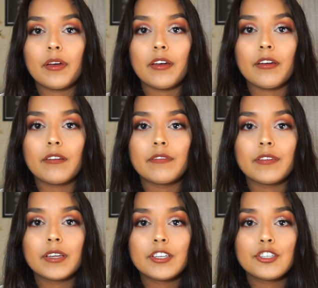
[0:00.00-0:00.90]
of
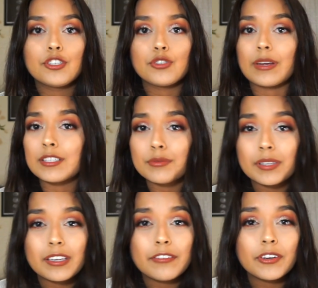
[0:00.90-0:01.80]
stress
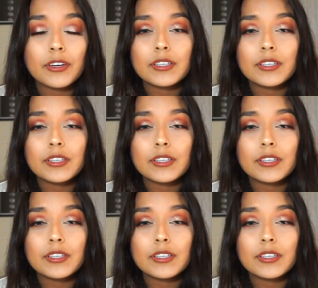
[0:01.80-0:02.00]
reliever,